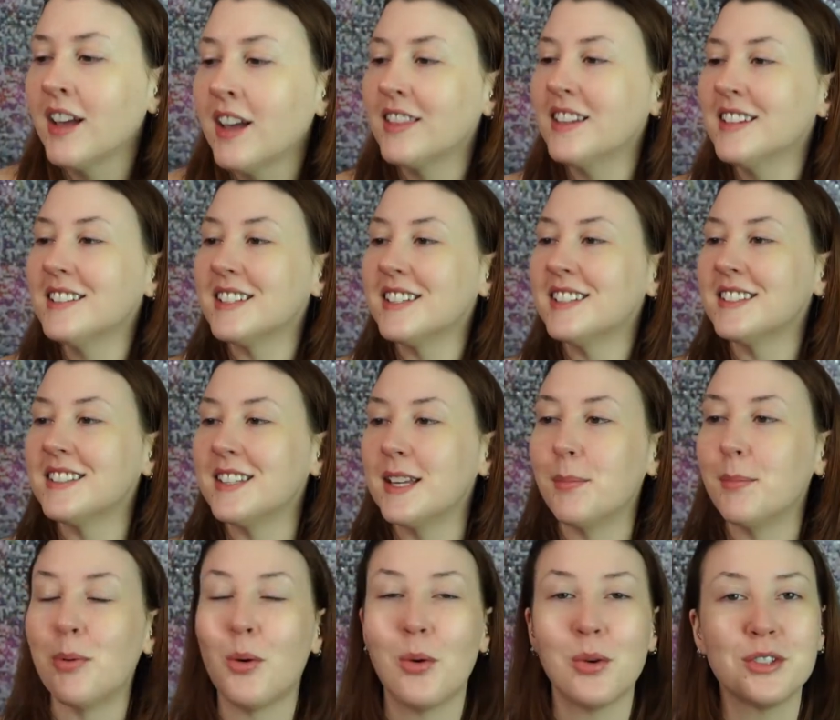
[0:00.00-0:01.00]
This is the
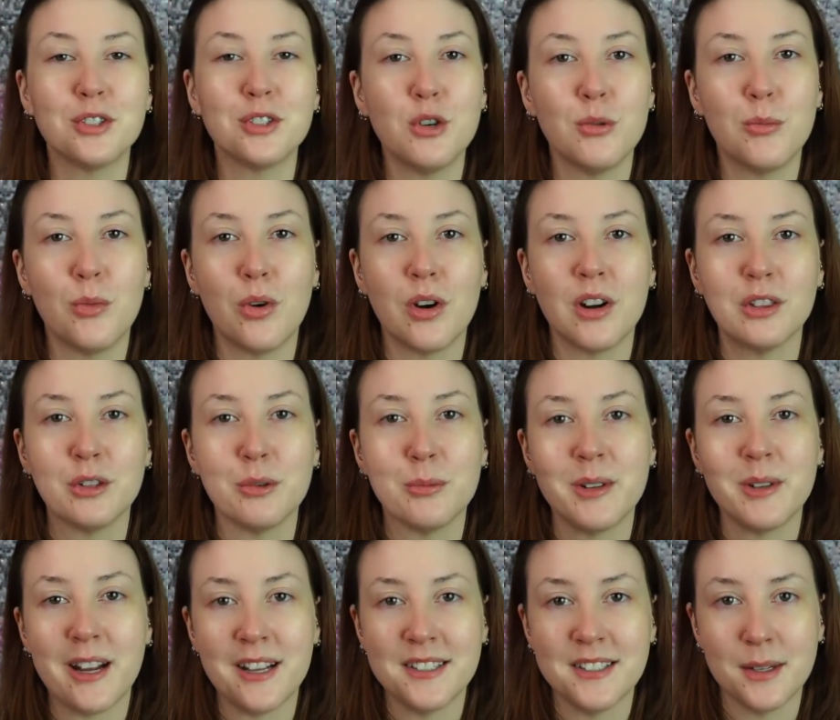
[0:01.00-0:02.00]
Pores No More
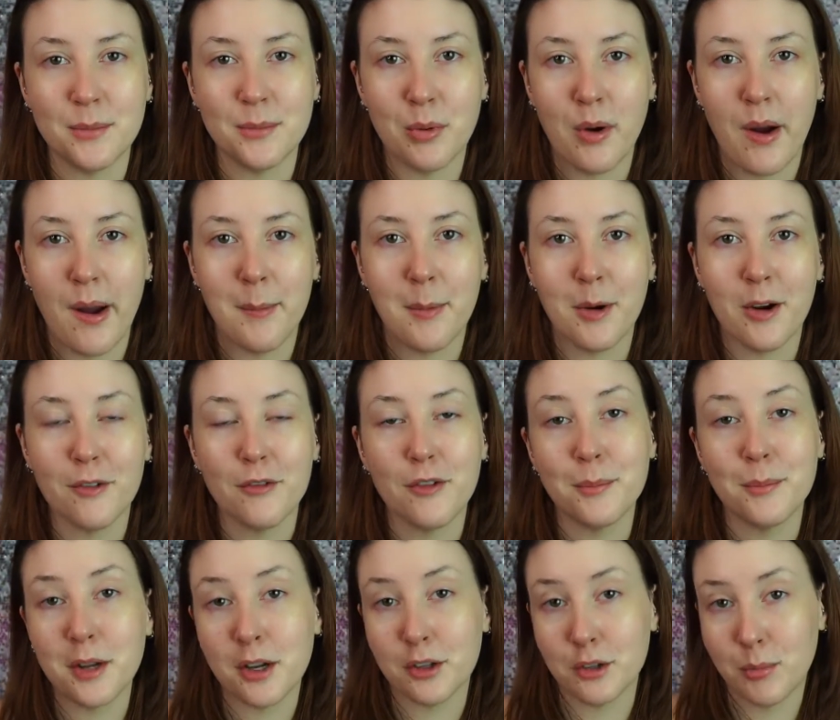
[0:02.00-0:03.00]
Luminizing Primer from
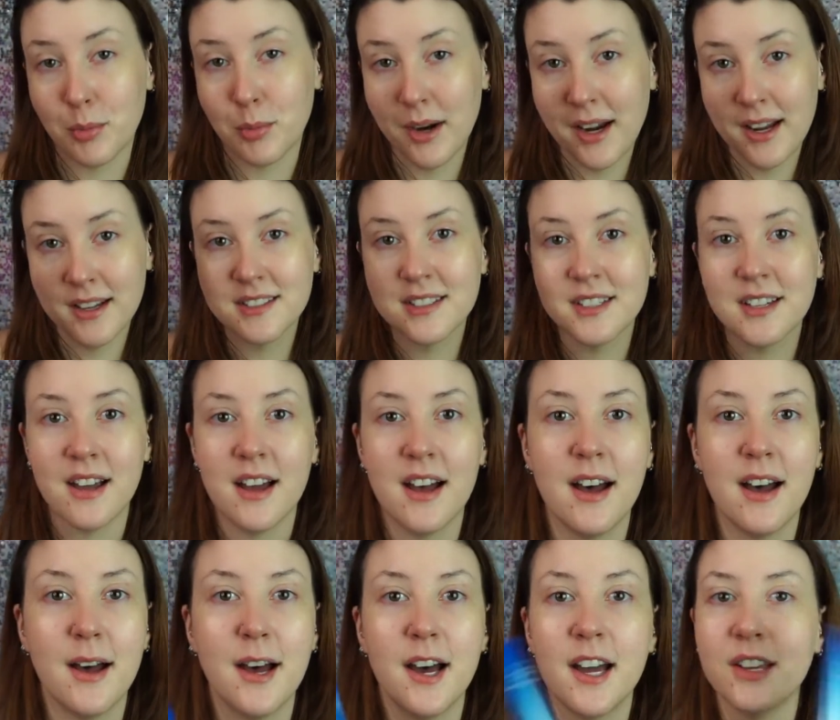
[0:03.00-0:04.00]
Dr. Brandt.
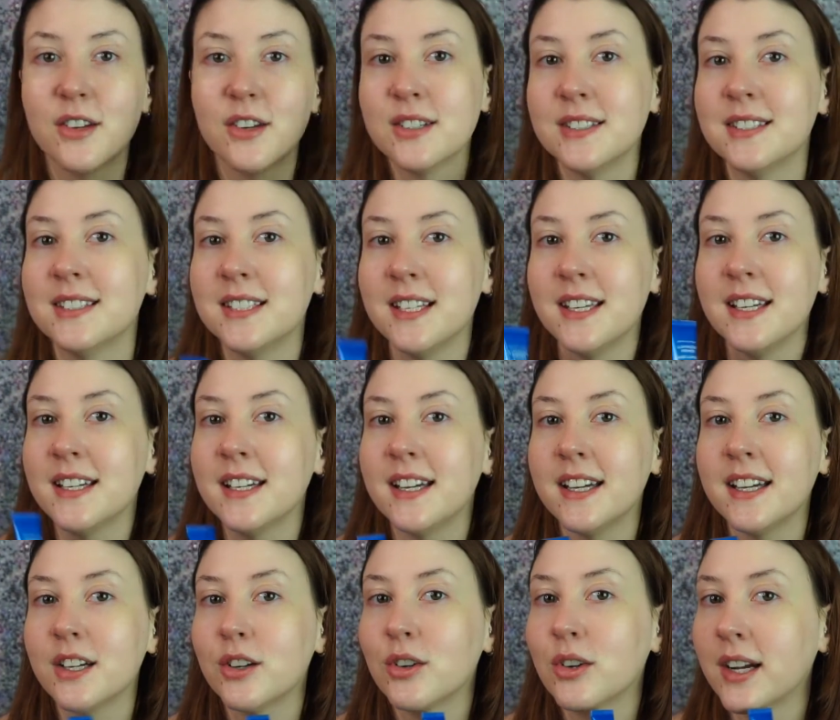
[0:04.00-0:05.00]
You can see
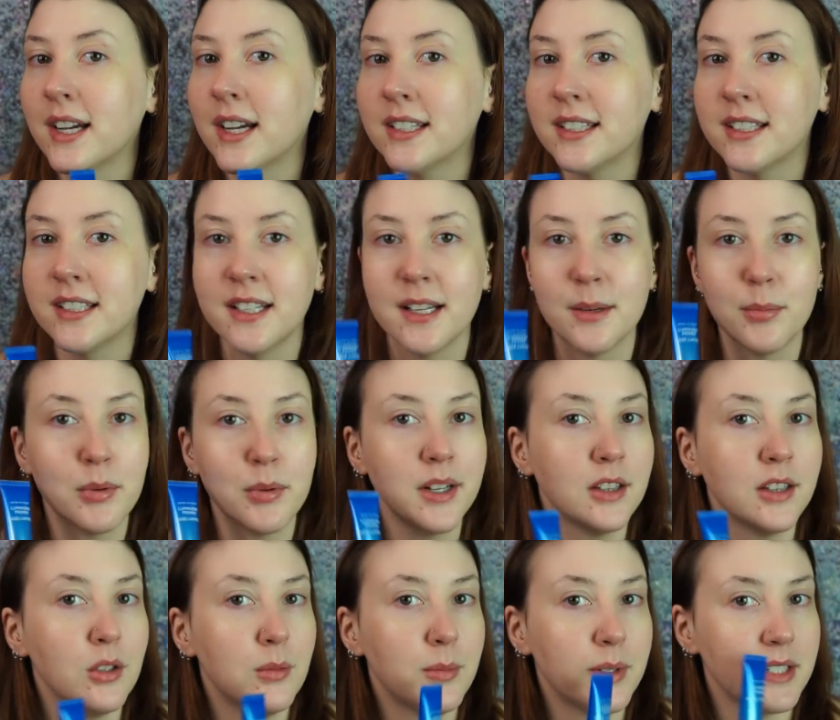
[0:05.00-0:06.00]
it created a
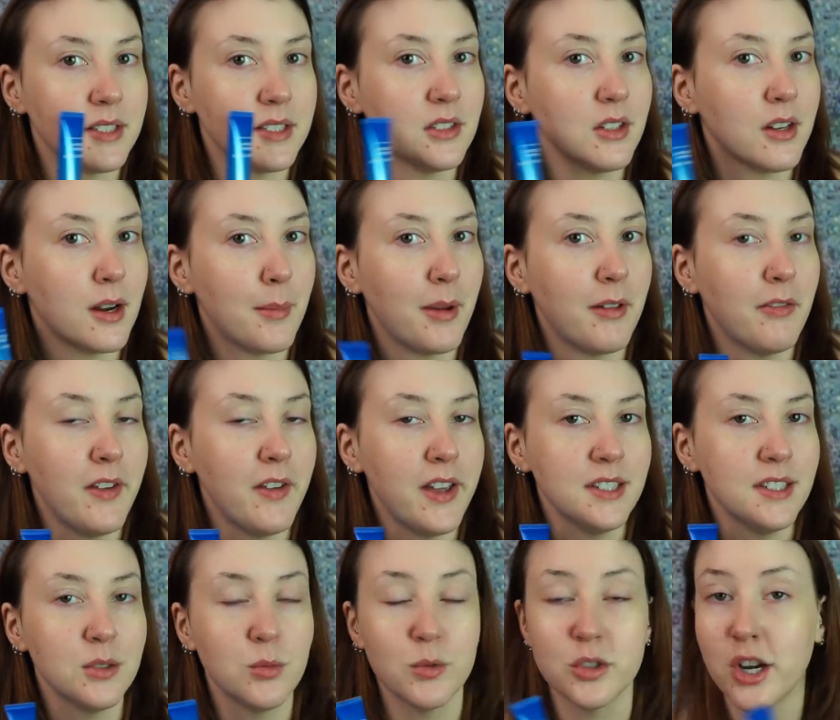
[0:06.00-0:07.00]
pretty luminous look on my
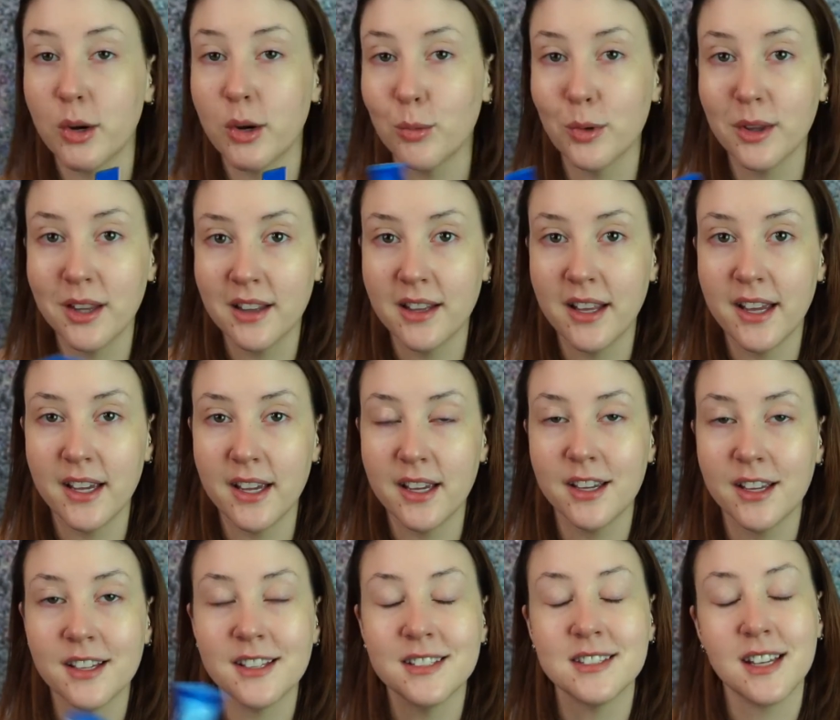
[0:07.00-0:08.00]
face, which I really like
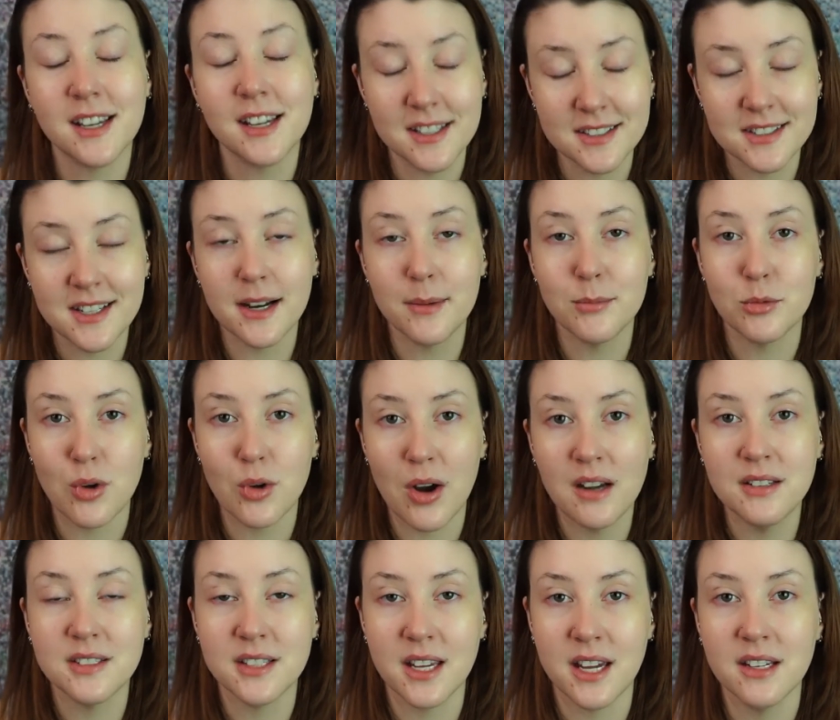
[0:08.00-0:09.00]
because, like I said, I'm dry
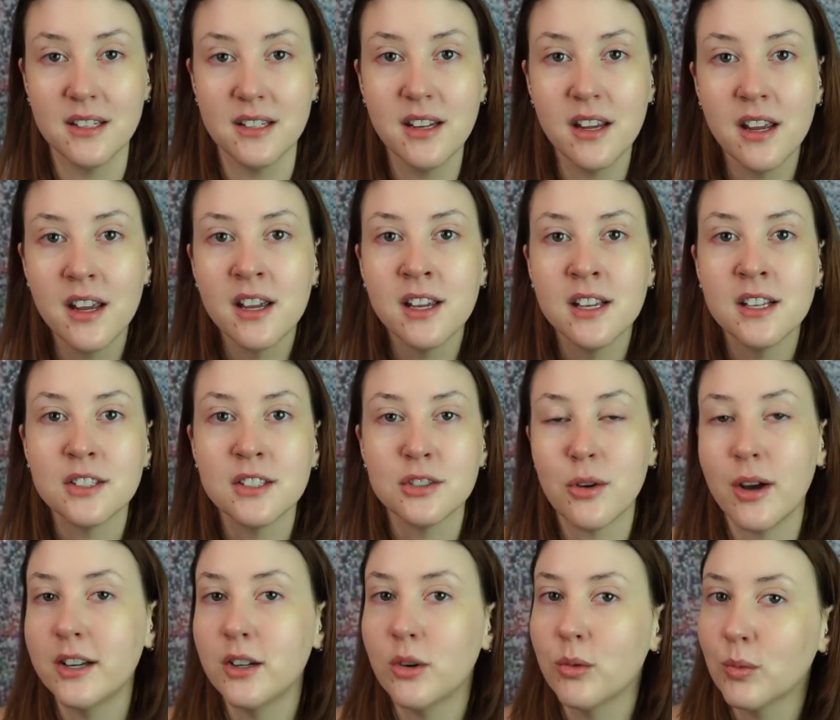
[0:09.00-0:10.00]
skinned, so
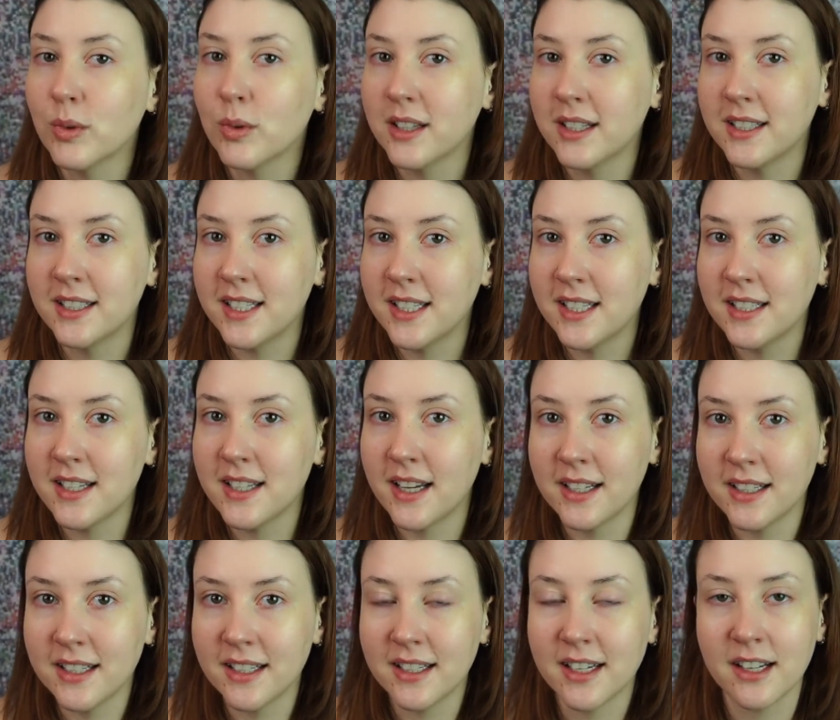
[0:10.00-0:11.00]
I don't really need
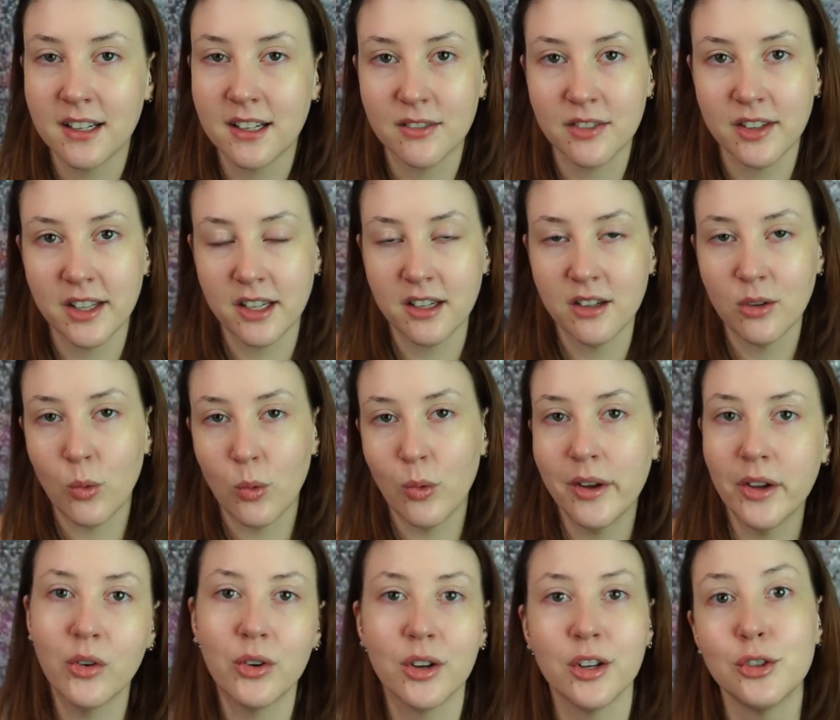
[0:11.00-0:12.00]
any kind of like
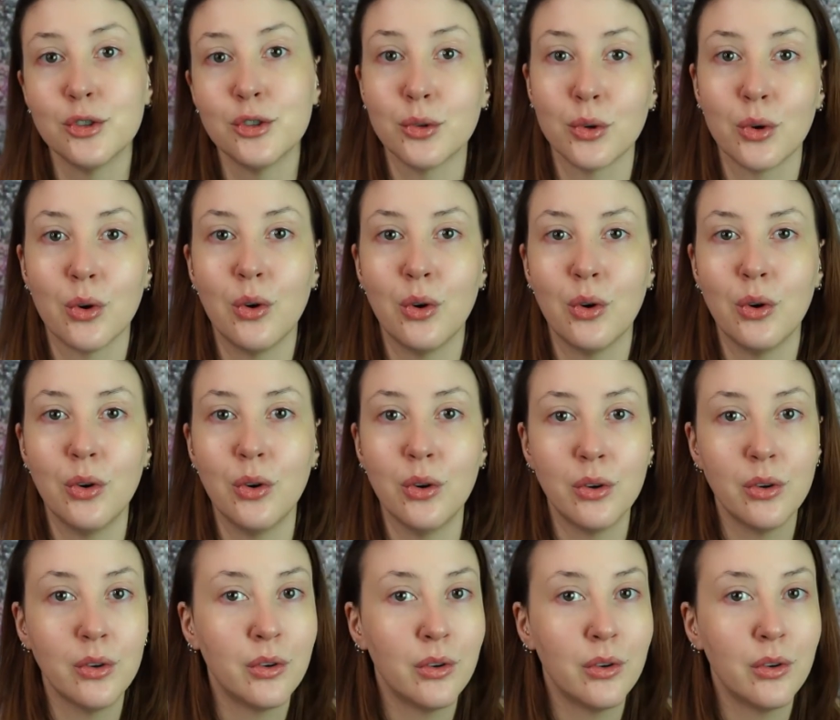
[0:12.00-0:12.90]
oil control